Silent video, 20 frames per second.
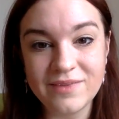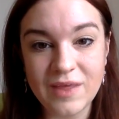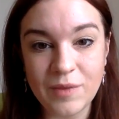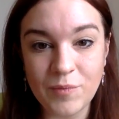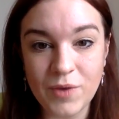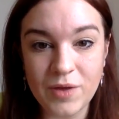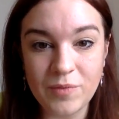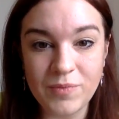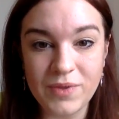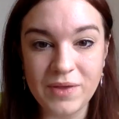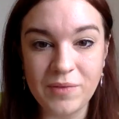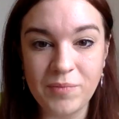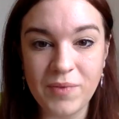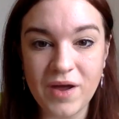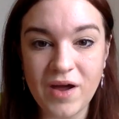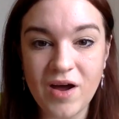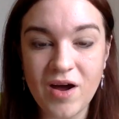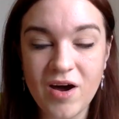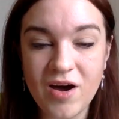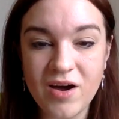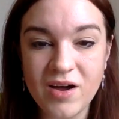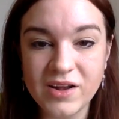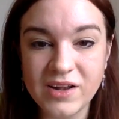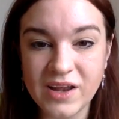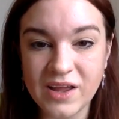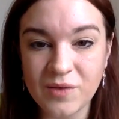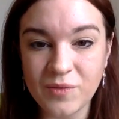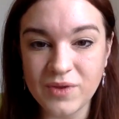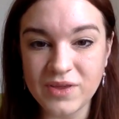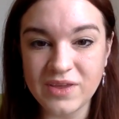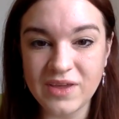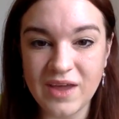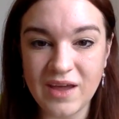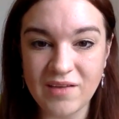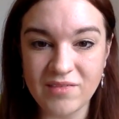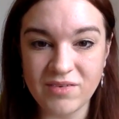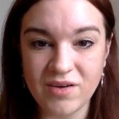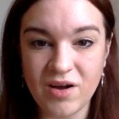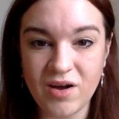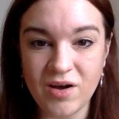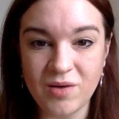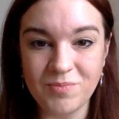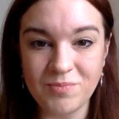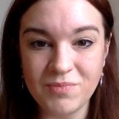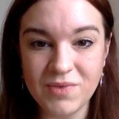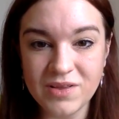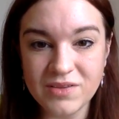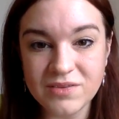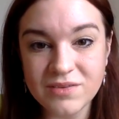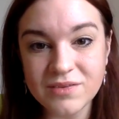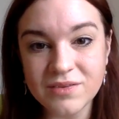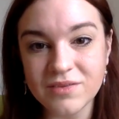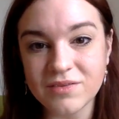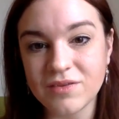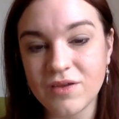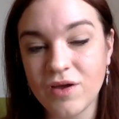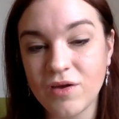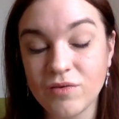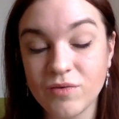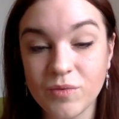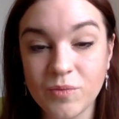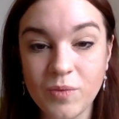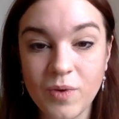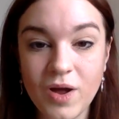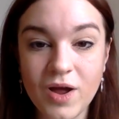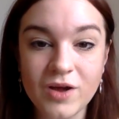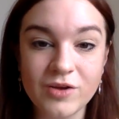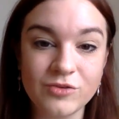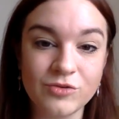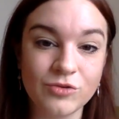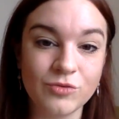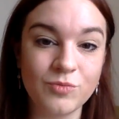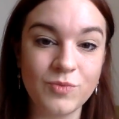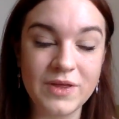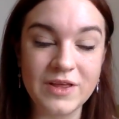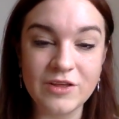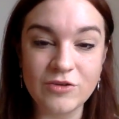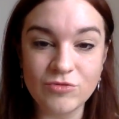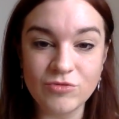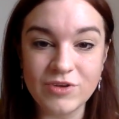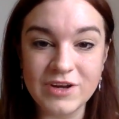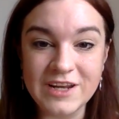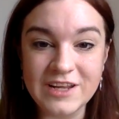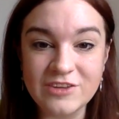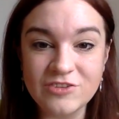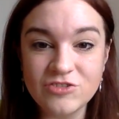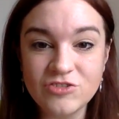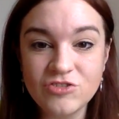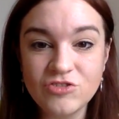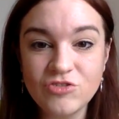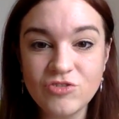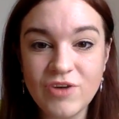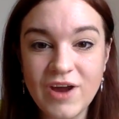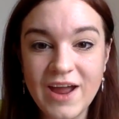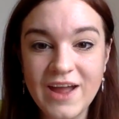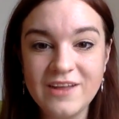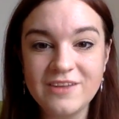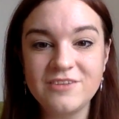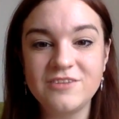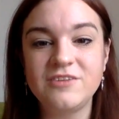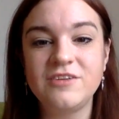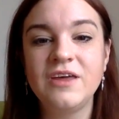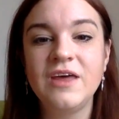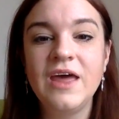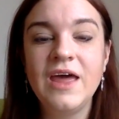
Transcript: they might be a bit hard, like when you have a hard muscle that's overworked or being really stretched.